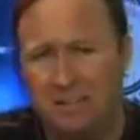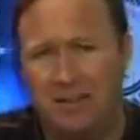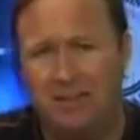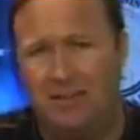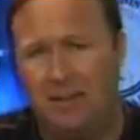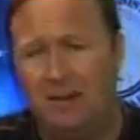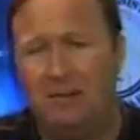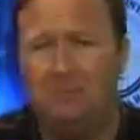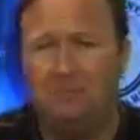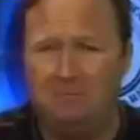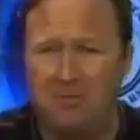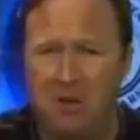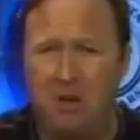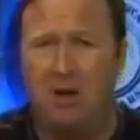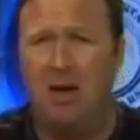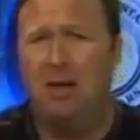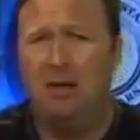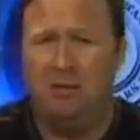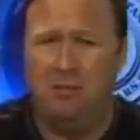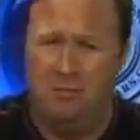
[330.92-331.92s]
And then,
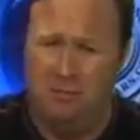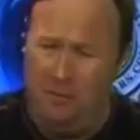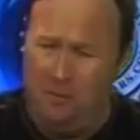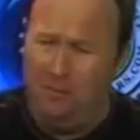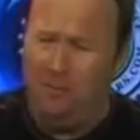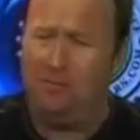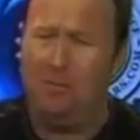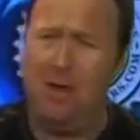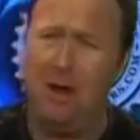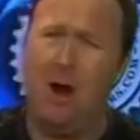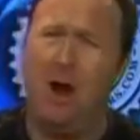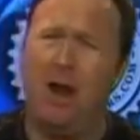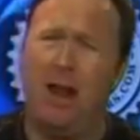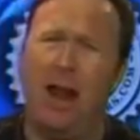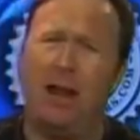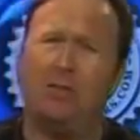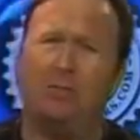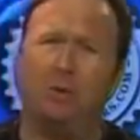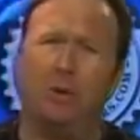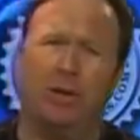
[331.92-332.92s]
the men all
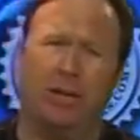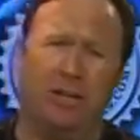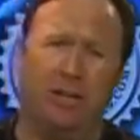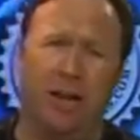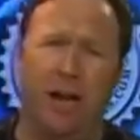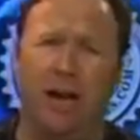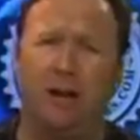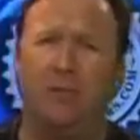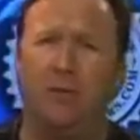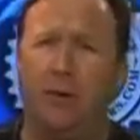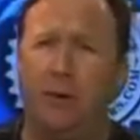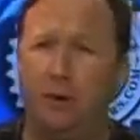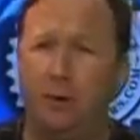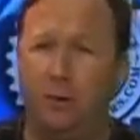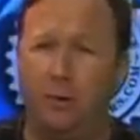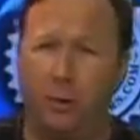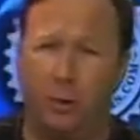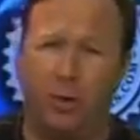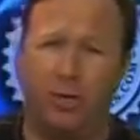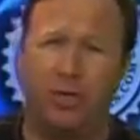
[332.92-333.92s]
act really confident
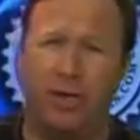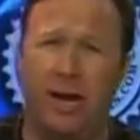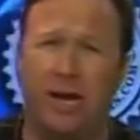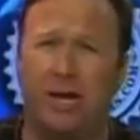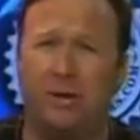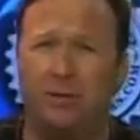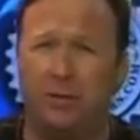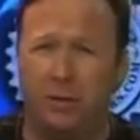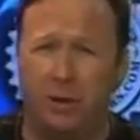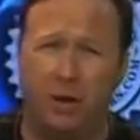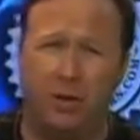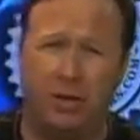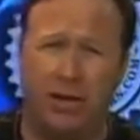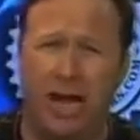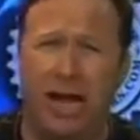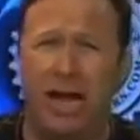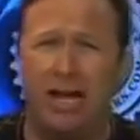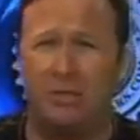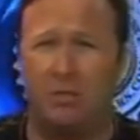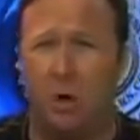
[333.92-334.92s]
and authoritative, so all the
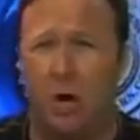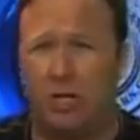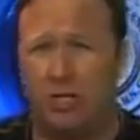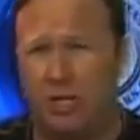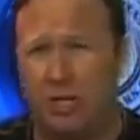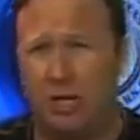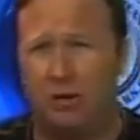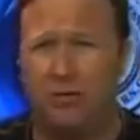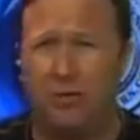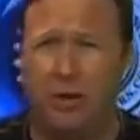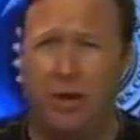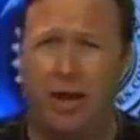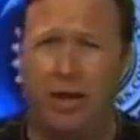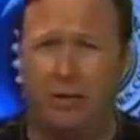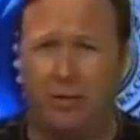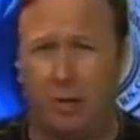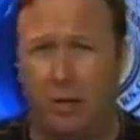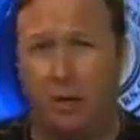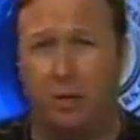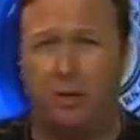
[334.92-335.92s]
guys watching it feel
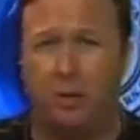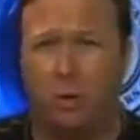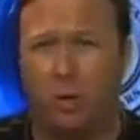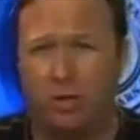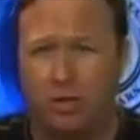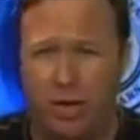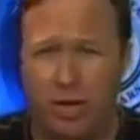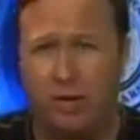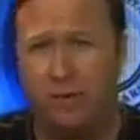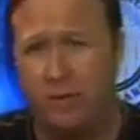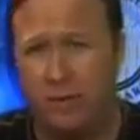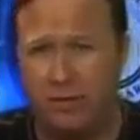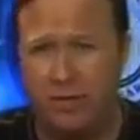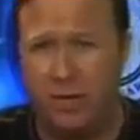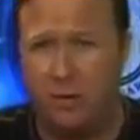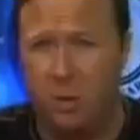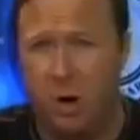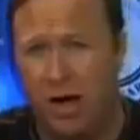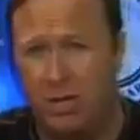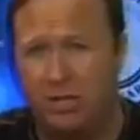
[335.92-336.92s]
like they're authoritative because
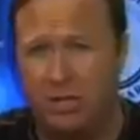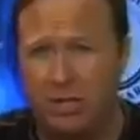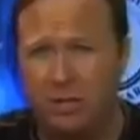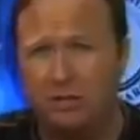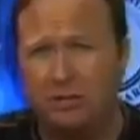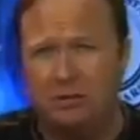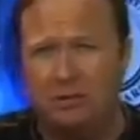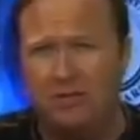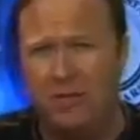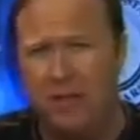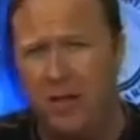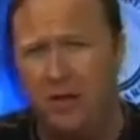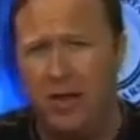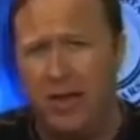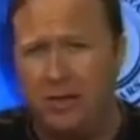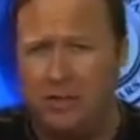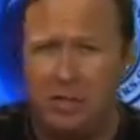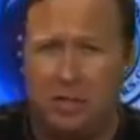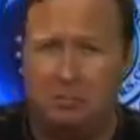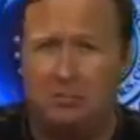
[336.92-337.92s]
they watch it. They all
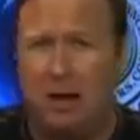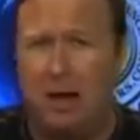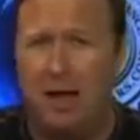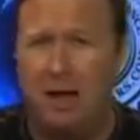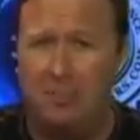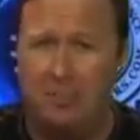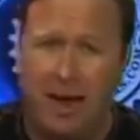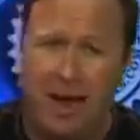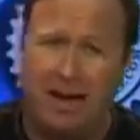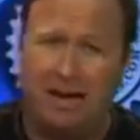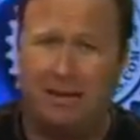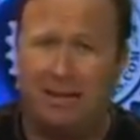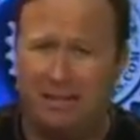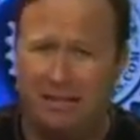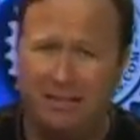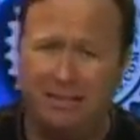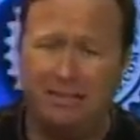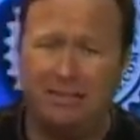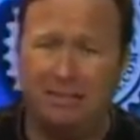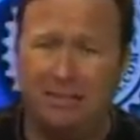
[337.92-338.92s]
kind of smile back at
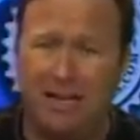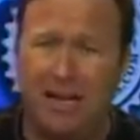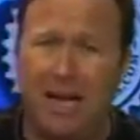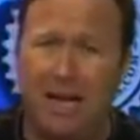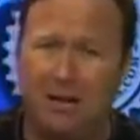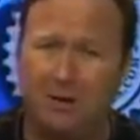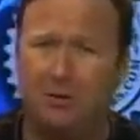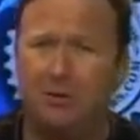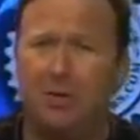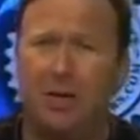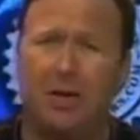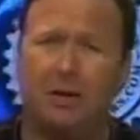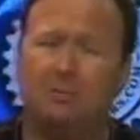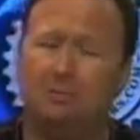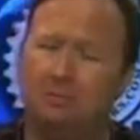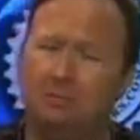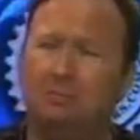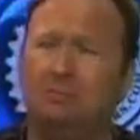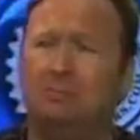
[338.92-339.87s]
the guy who's like,